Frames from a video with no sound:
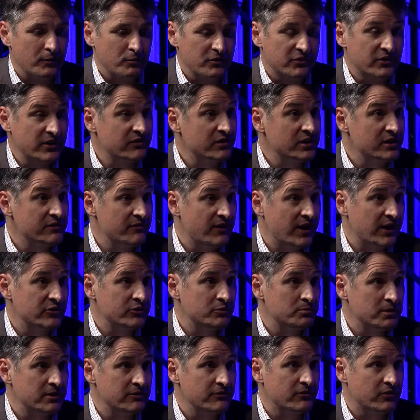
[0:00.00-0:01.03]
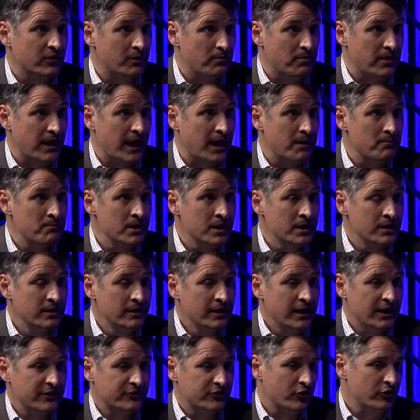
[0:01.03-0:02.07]
receive an investment from them.
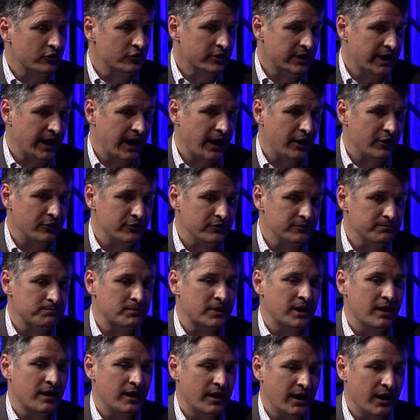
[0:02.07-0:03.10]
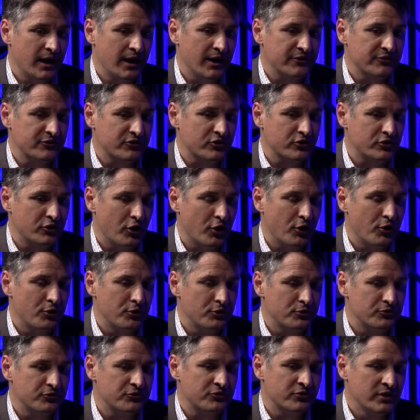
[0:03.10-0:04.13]
It certainly helped us
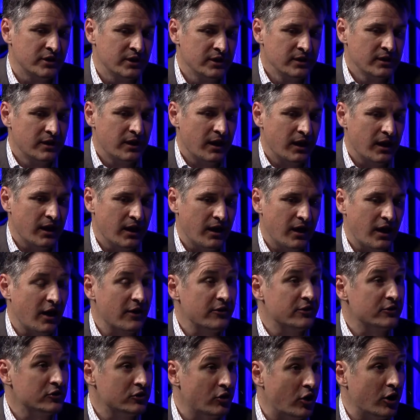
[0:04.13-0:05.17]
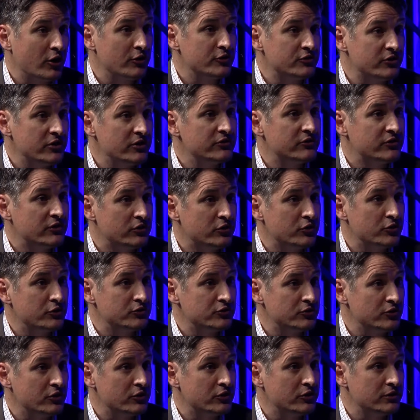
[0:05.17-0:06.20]
close other large
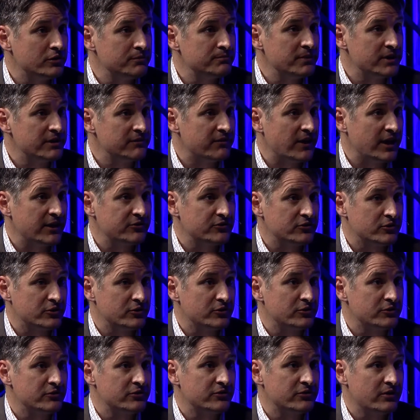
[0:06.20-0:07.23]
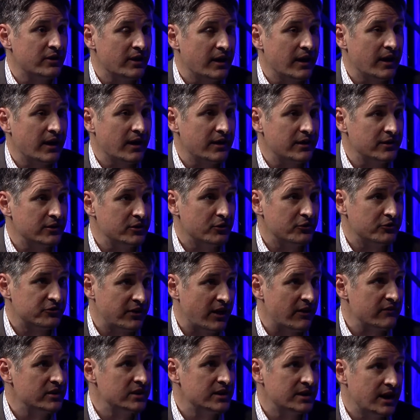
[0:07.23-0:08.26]
institutional investors,
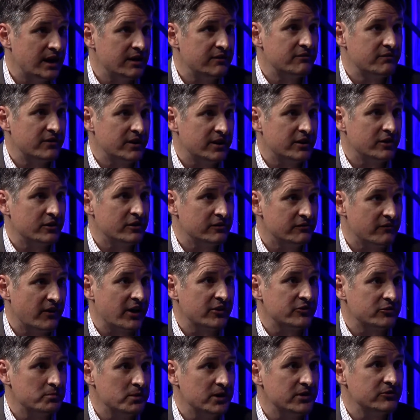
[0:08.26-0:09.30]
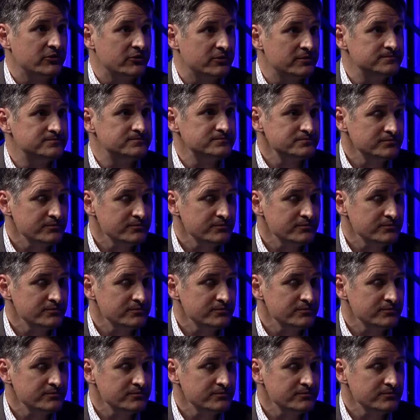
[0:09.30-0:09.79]
7- and 8-figure investments.